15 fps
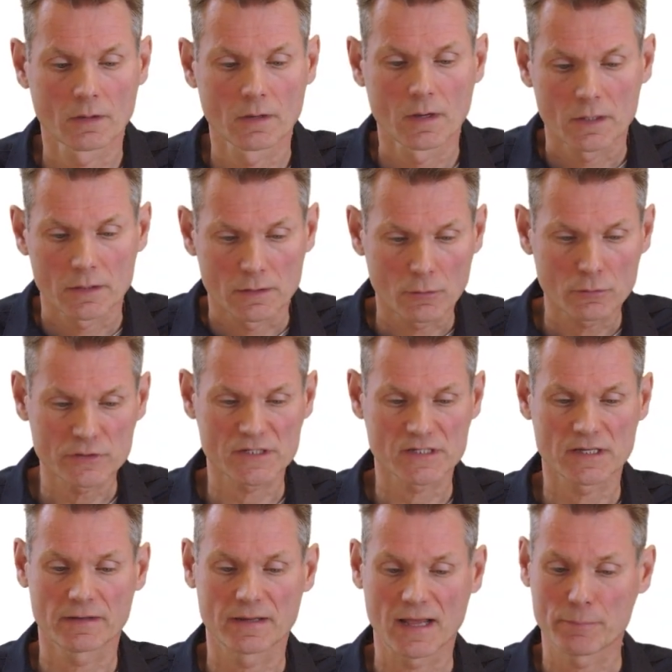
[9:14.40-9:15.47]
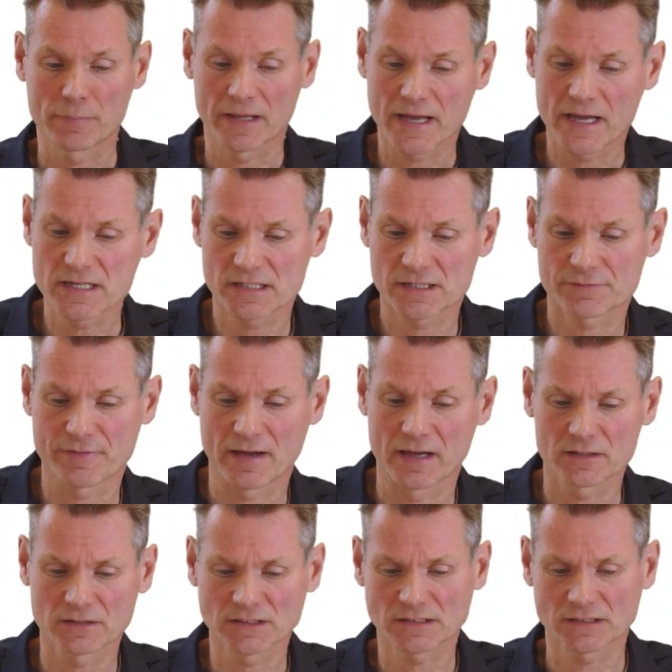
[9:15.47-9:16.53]
Notice that the application
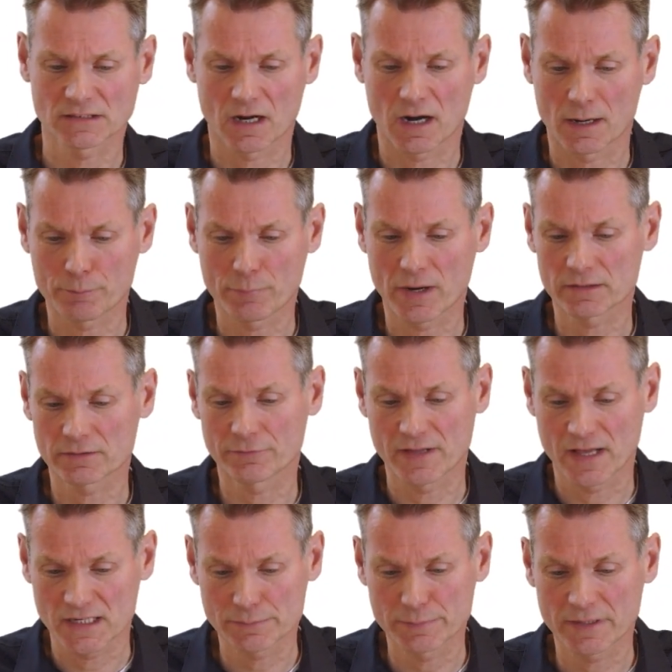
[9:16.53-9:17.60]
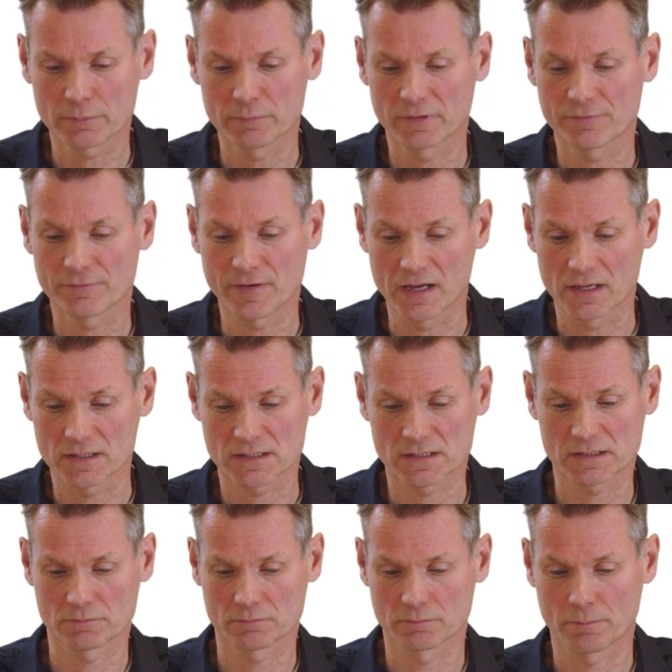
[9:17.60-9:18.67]
files are part of the experiment files
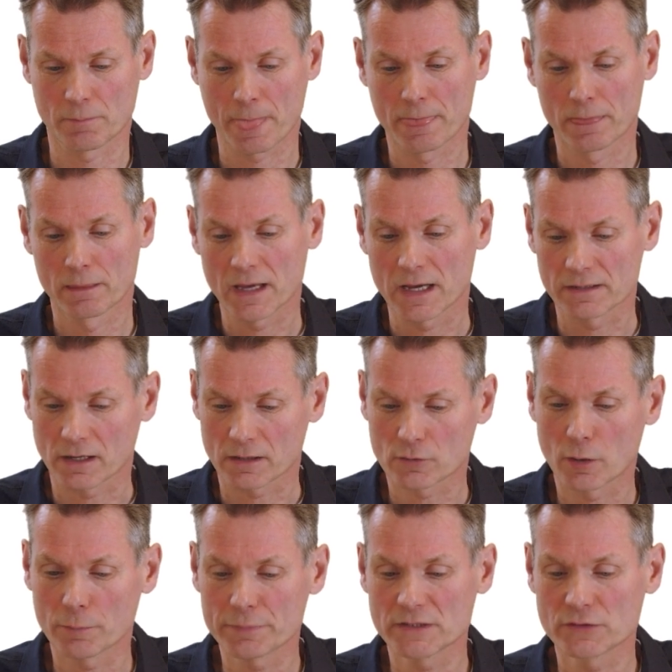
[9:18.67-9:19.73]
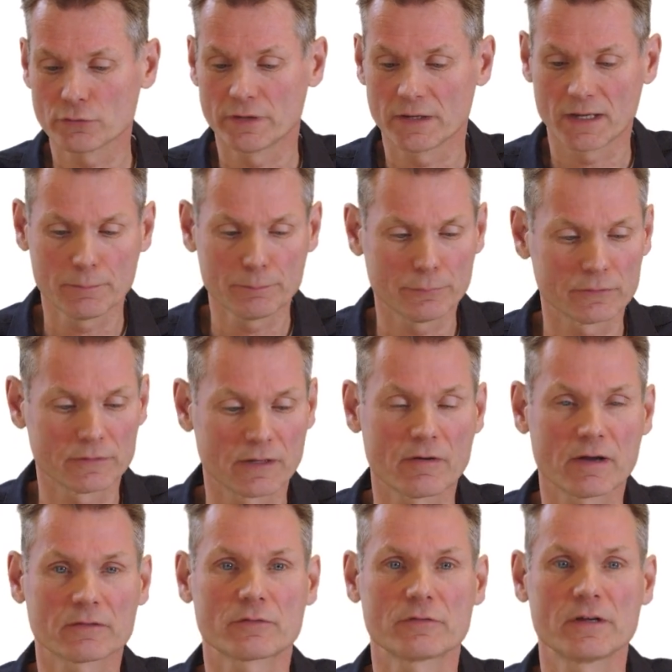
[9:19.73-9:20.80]
and are copied to the input
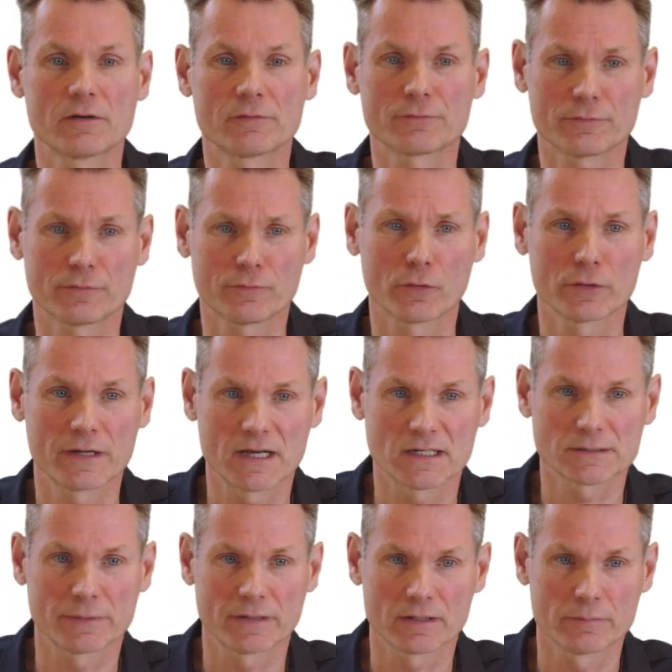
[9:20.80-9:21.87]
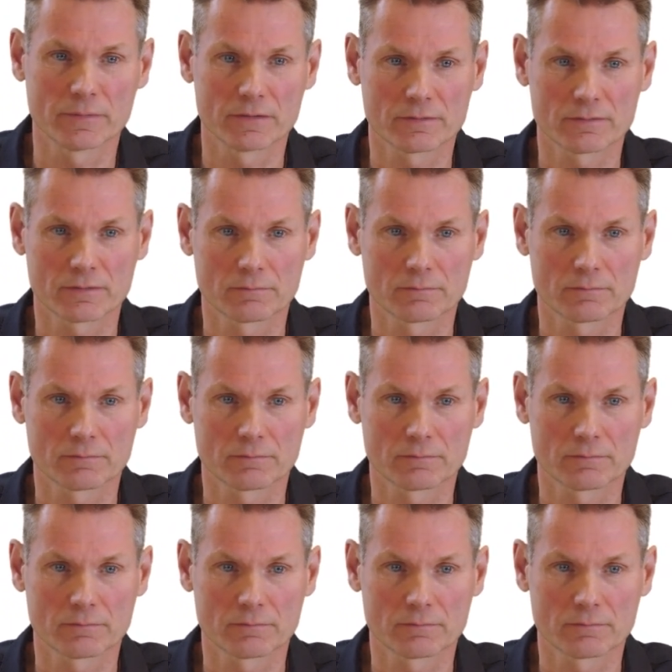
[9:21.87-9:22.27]
directory for the experiment.